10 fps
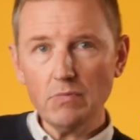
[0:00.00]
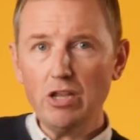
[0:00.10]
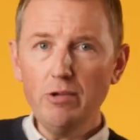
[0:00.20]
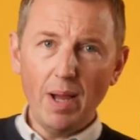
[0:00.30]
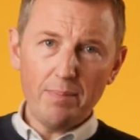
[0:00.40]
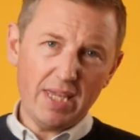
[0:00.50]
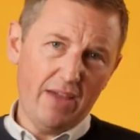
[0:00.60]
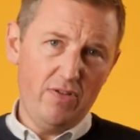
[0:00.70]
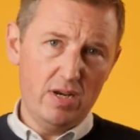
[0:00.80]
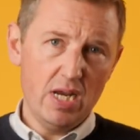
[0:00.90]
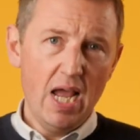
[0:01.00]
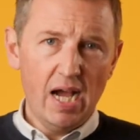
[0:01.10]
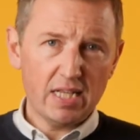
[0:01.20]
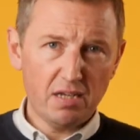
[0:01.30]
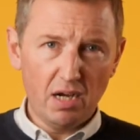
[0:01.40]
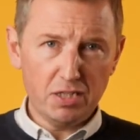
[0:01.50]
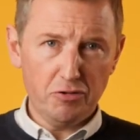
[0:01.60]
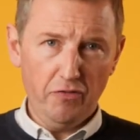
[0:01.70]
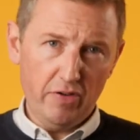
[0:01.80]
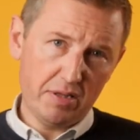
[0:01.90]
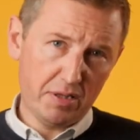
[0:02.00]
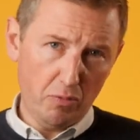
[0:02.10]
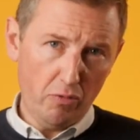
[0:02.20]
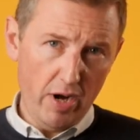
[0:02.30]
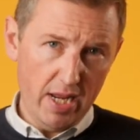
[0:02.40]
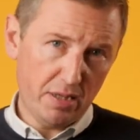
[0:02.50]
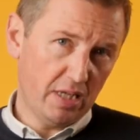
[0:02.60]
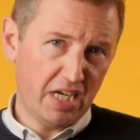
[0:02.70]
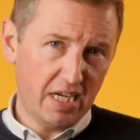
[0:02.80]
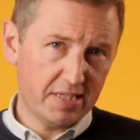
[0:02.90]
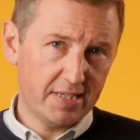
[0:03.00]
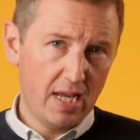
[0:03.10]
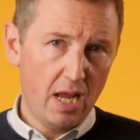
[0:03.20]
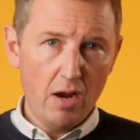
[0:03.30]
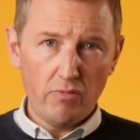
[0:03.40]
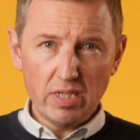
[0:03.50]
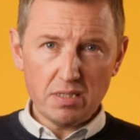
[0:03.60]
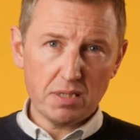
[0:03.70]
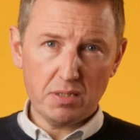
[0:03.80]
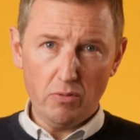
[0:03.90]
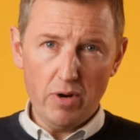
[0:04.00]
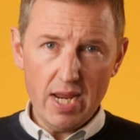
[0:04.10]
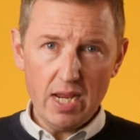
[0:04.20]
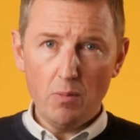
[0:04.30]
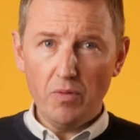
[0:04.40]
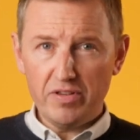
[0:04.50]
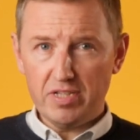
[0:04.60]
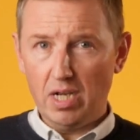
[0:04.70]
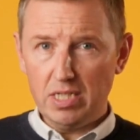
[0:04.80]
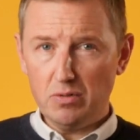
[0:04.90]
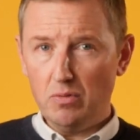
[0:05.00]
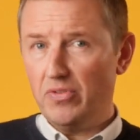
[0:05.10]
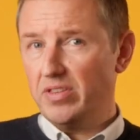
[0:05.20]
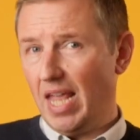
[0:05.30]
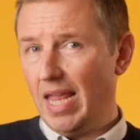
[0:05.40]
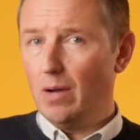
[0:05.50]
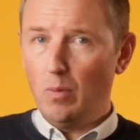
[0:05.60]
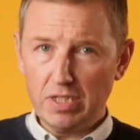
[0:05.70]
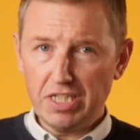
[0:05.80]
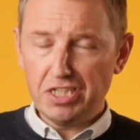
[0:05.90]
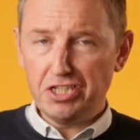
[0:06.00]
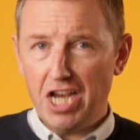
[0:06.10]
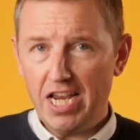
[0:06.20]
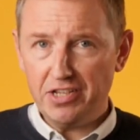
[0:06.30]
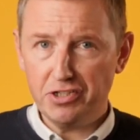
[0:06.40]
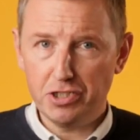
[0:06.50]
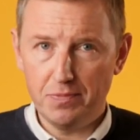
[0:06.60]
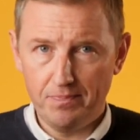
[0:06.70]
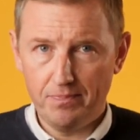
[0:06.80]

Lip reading: You might be given a title for a story, such as, "Write a story with the title, The Day I Wanted to Change."